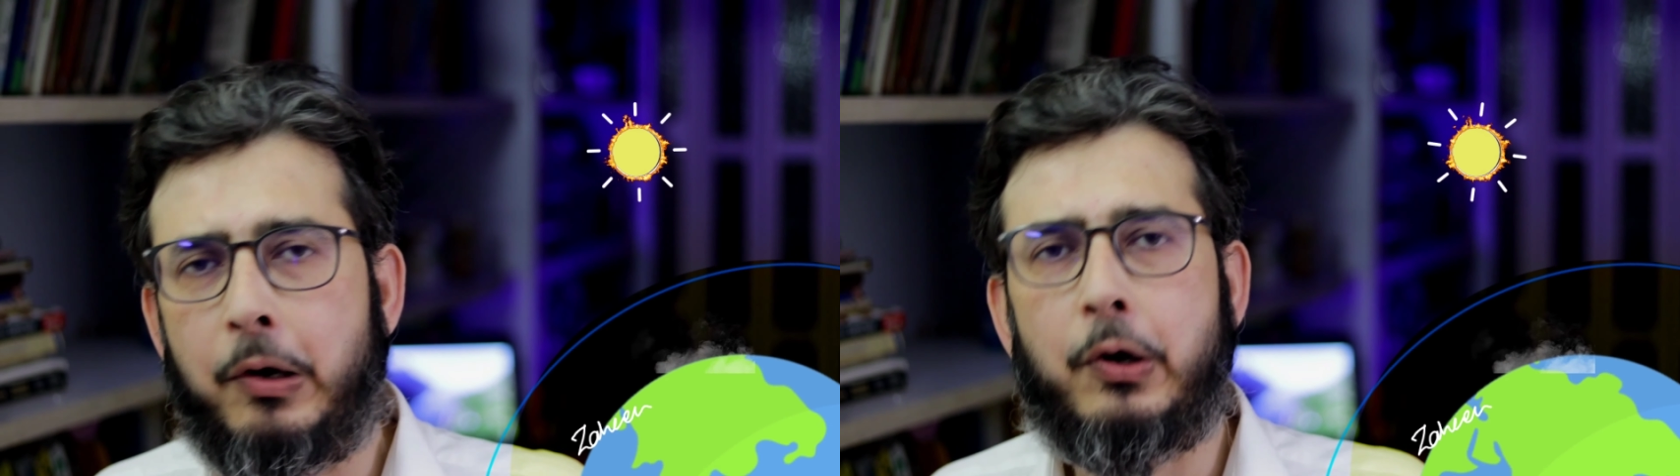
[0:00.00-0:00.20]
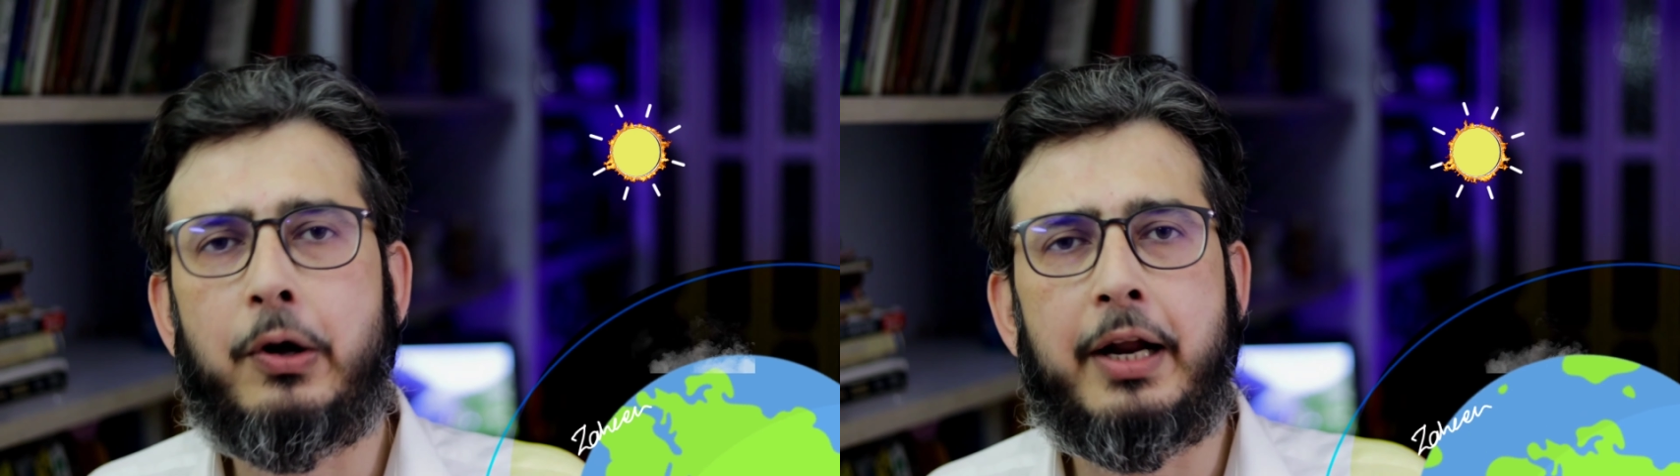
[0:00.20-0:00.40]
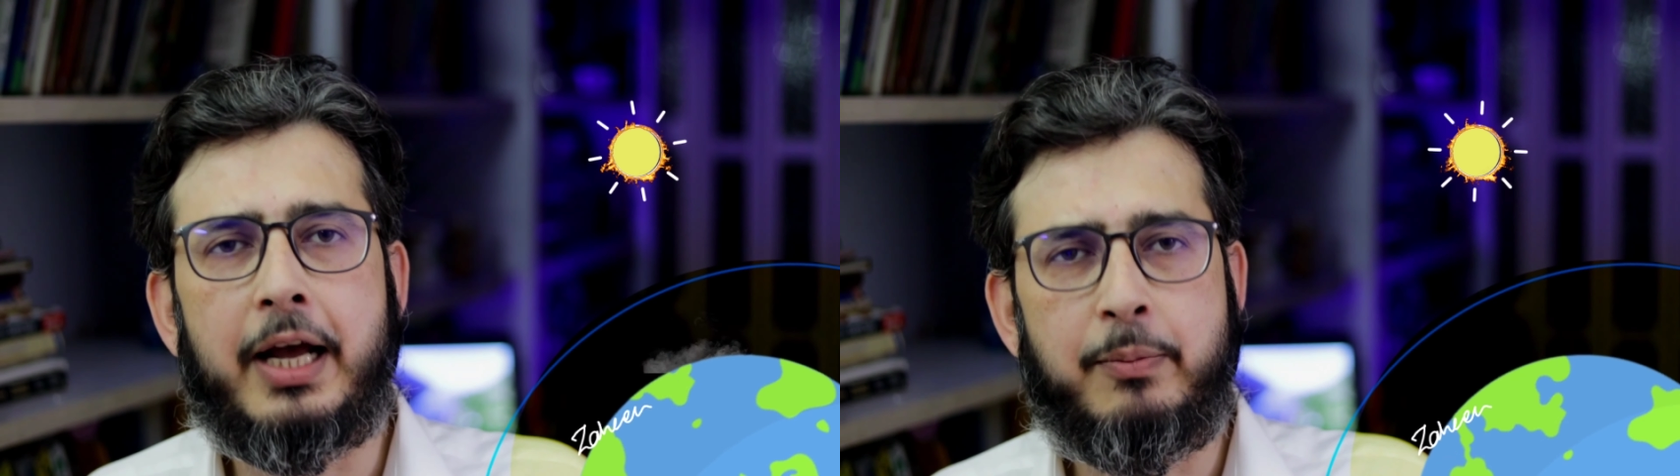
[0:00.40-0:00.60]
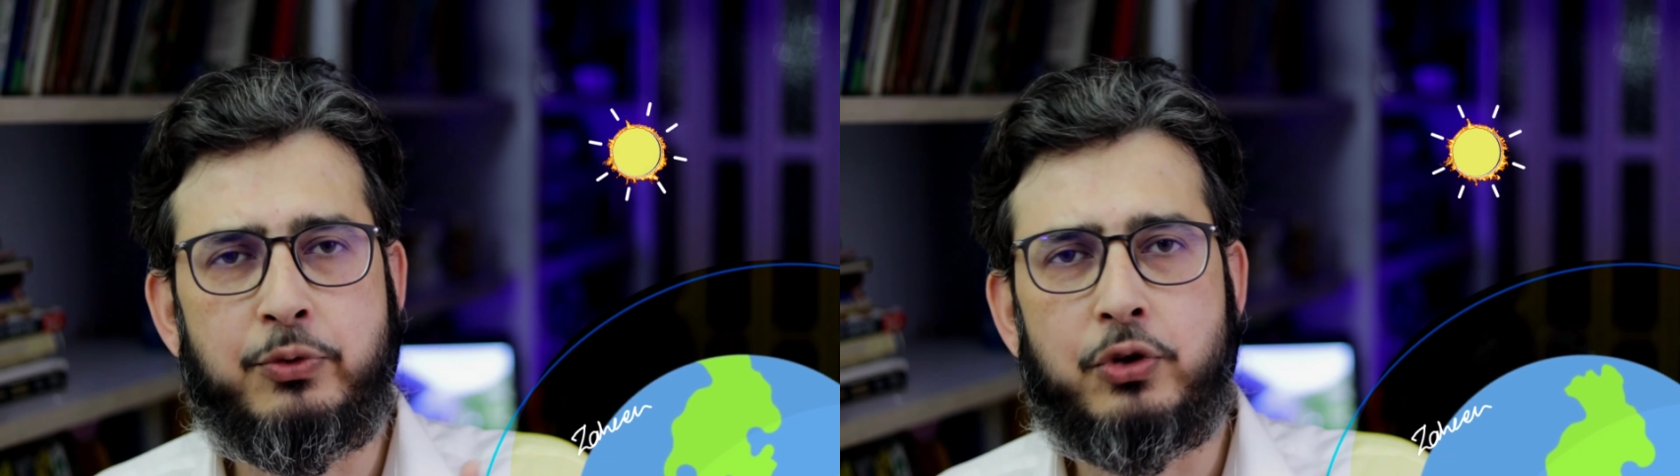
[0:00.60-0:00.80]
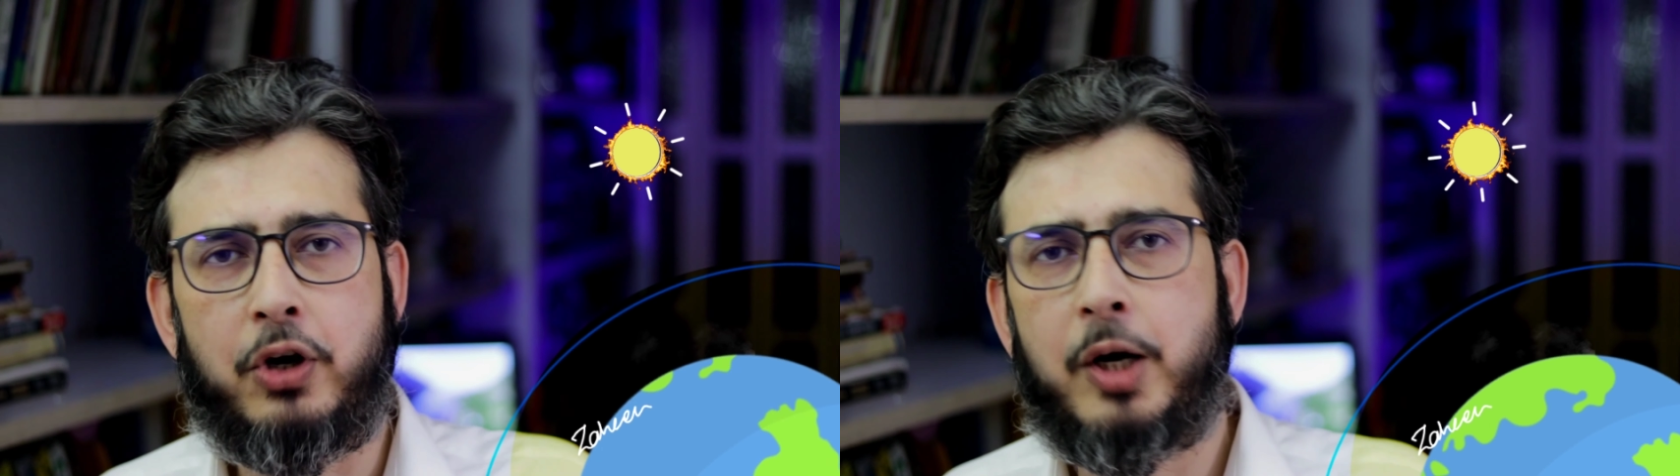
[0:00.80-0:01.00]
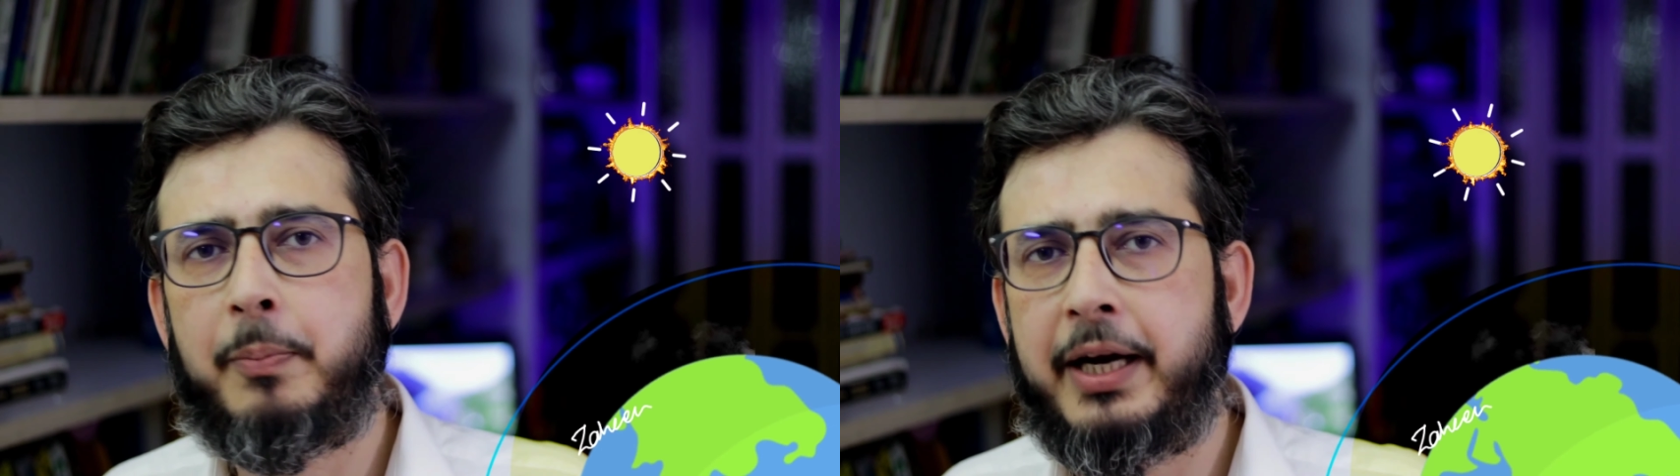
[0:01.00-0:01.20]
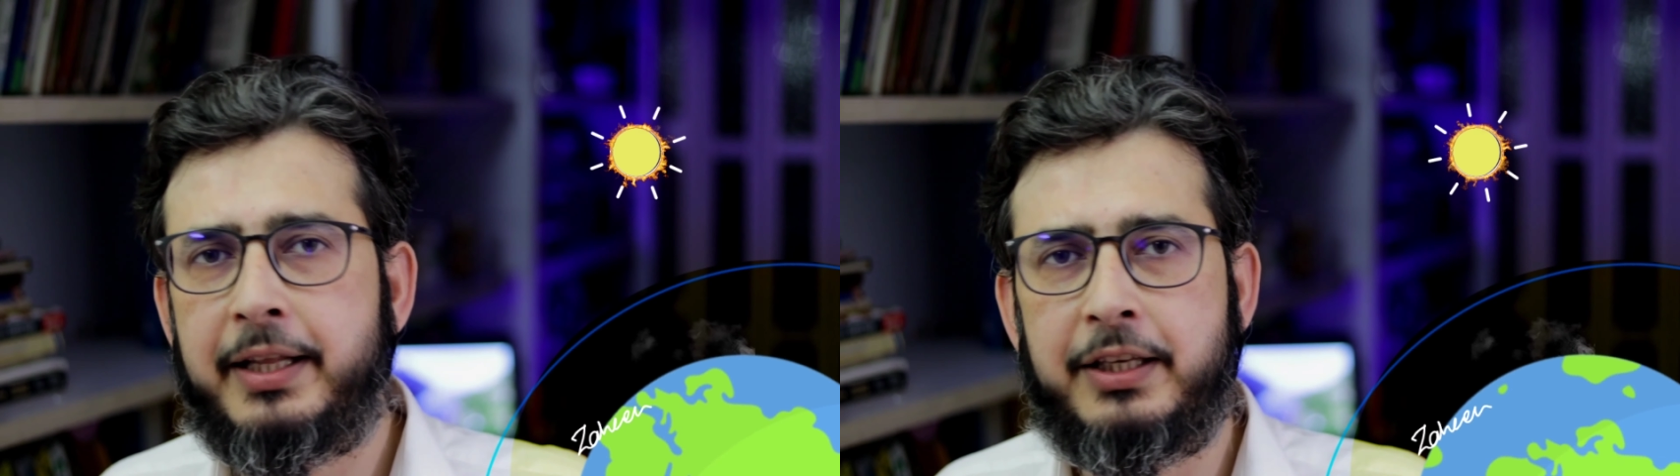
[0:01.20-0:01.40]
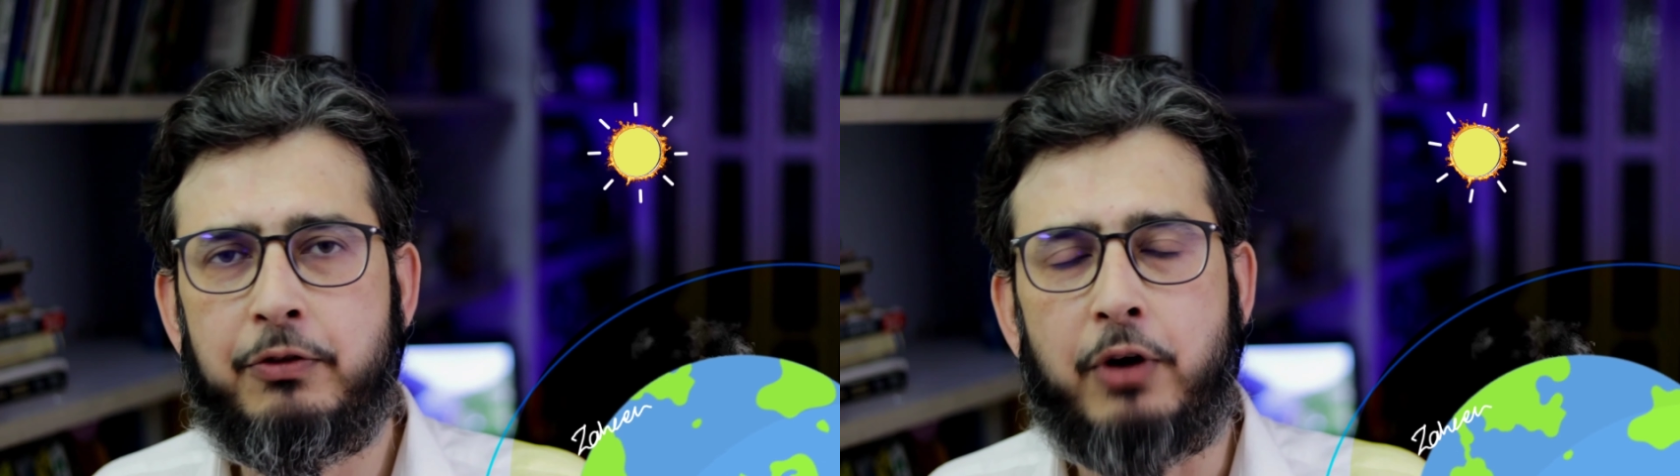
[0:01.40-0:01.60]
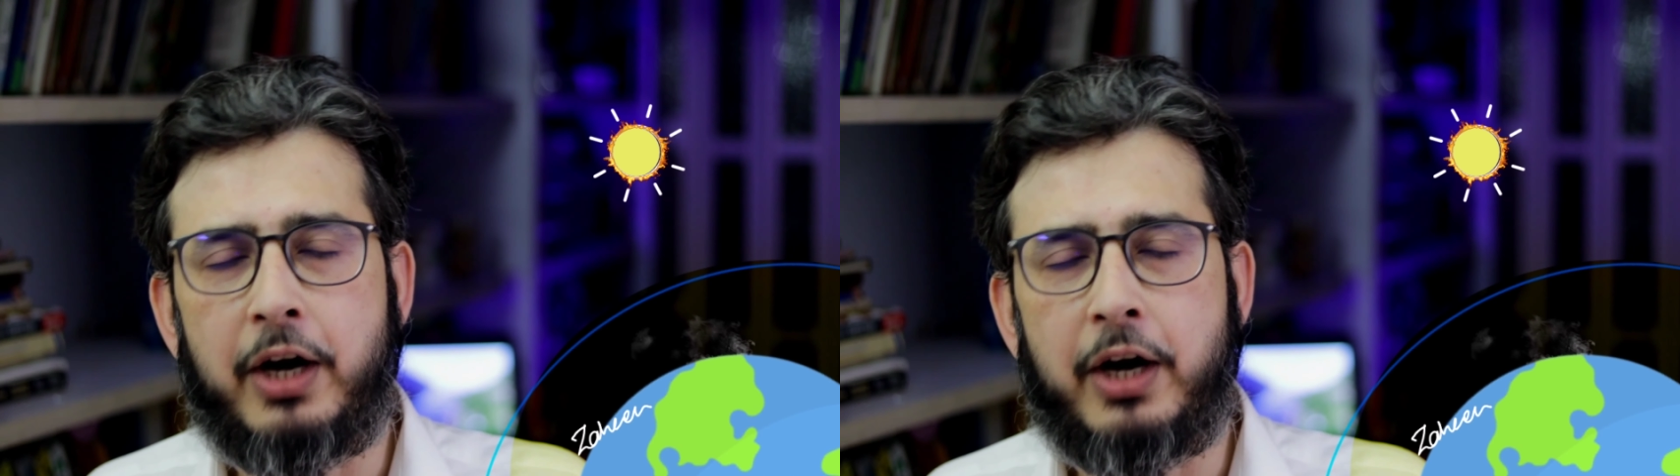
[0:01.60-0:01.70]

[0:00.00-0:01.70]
or absorbed by the